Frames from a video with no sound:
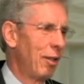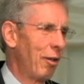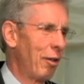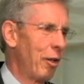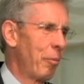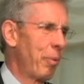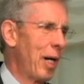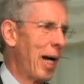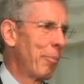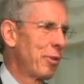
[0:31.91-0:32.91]
or
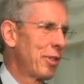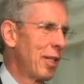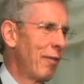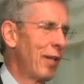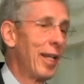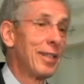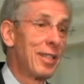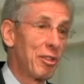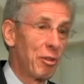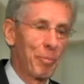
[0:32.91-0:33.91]
perhaps of
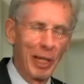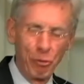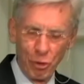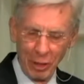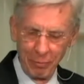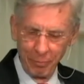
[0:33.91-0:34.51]
anticipation